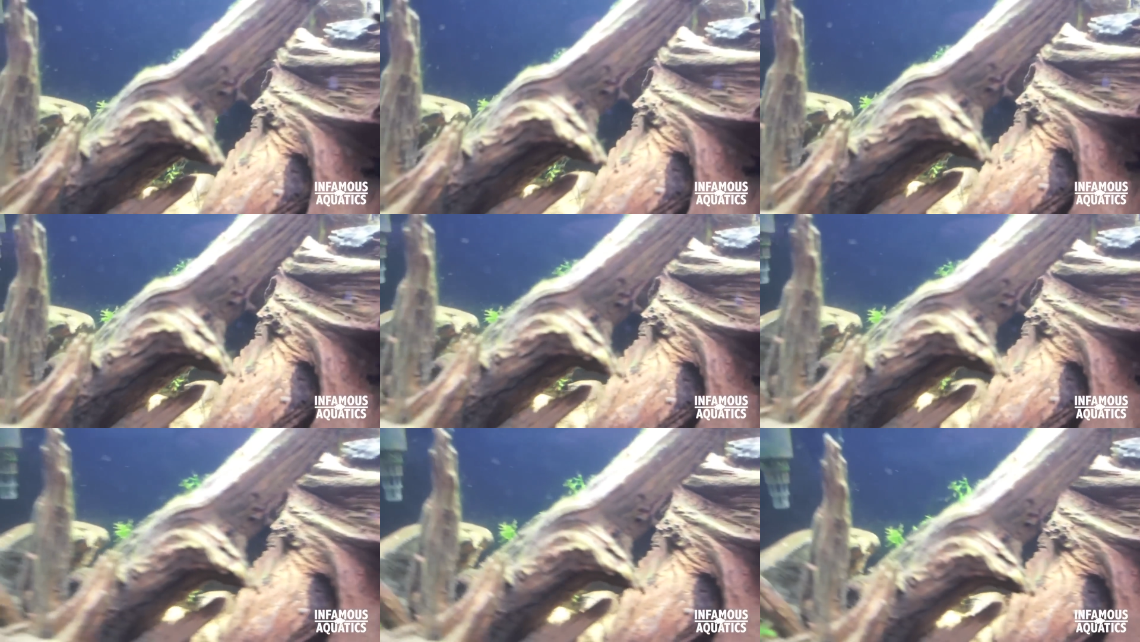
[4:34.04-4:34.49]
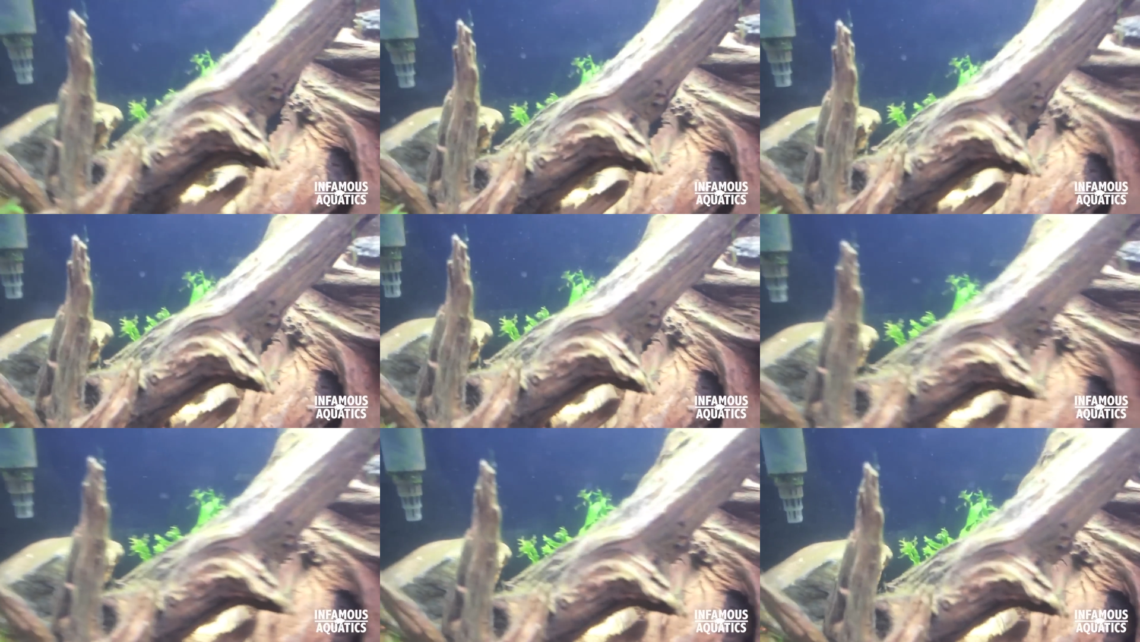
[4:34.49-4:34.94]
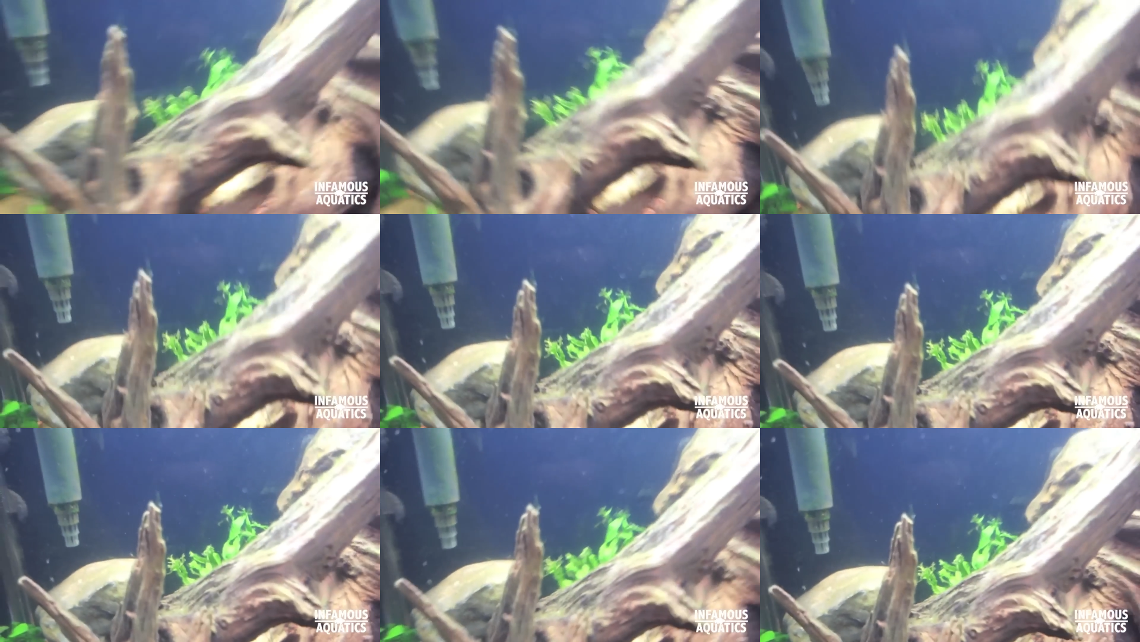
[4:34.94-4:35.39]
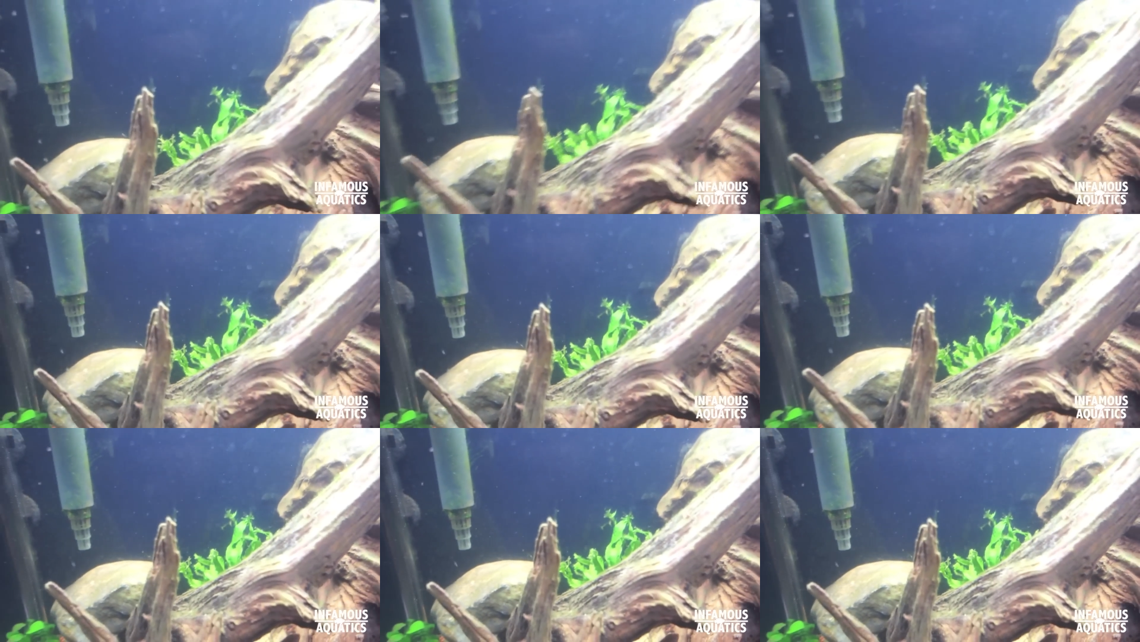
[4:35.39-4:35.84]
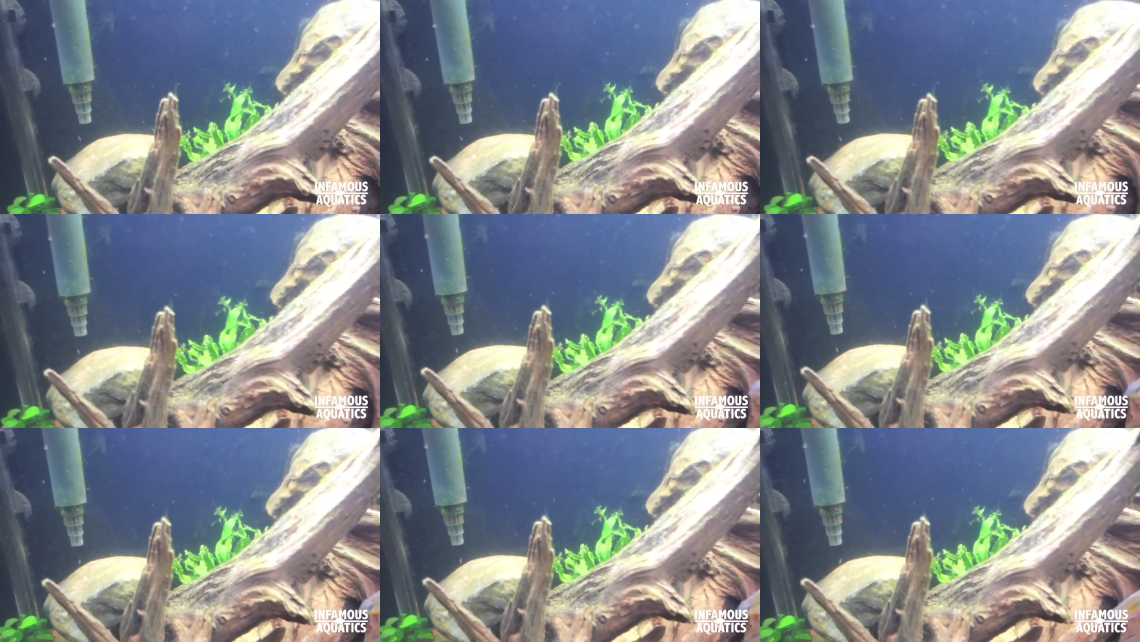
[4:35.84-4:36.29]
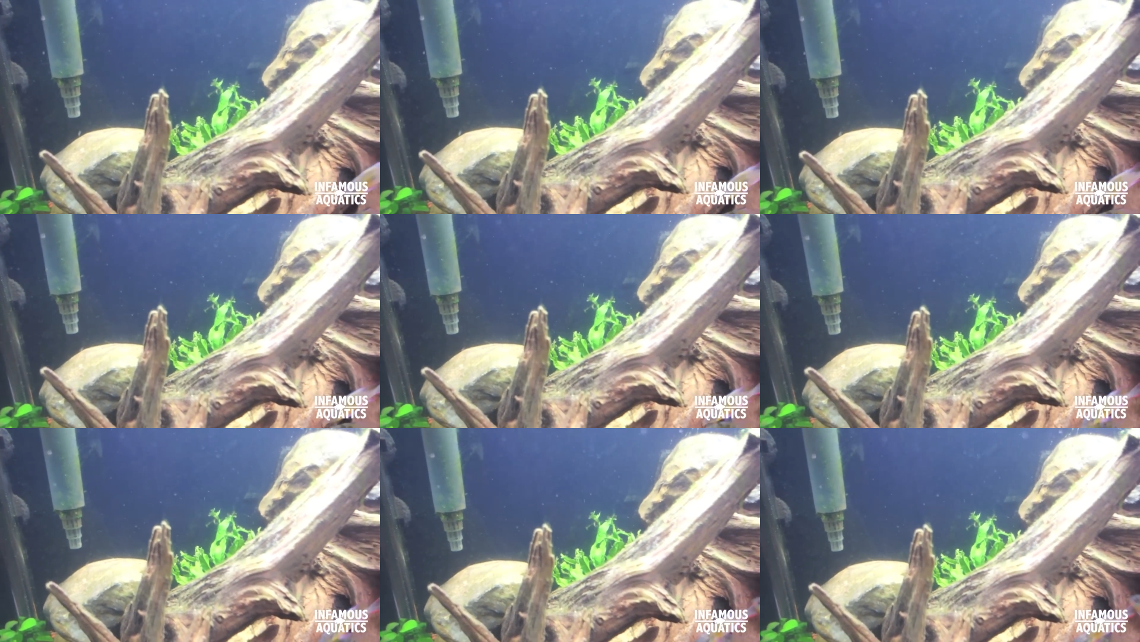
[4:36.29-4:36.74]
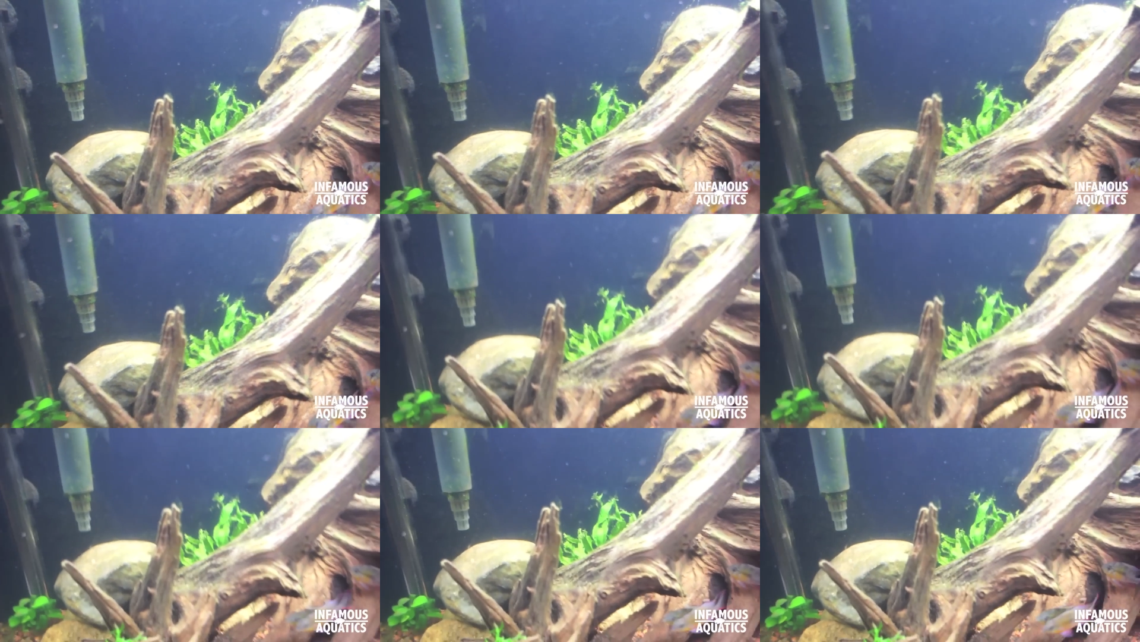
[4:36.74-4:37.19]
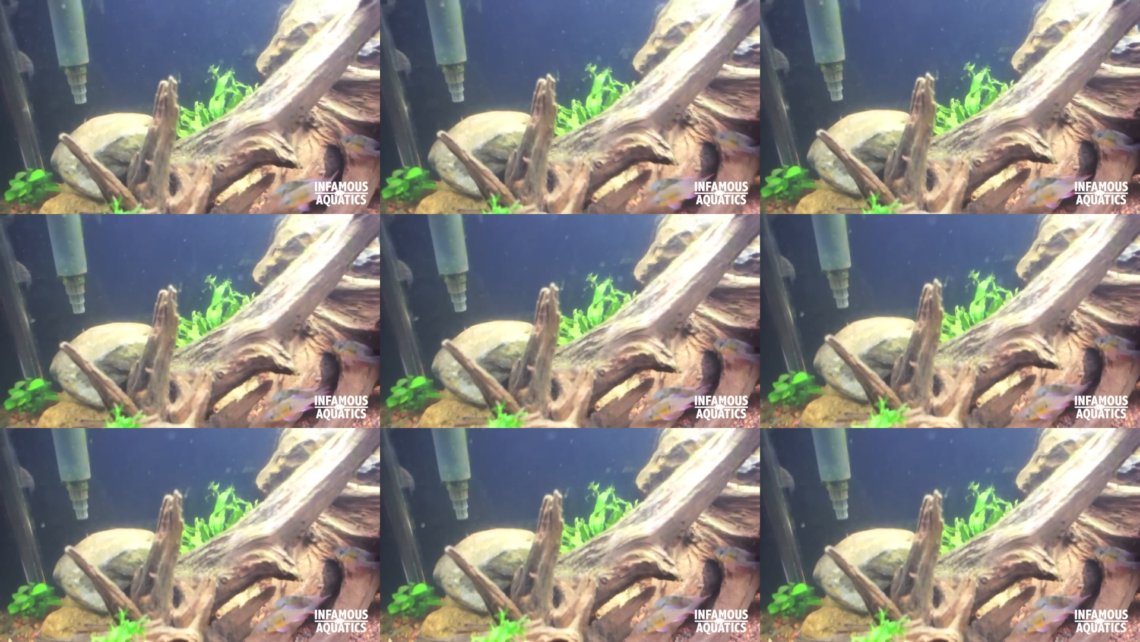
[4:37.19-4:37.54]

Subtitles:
No face is visible, so there are no lips to read.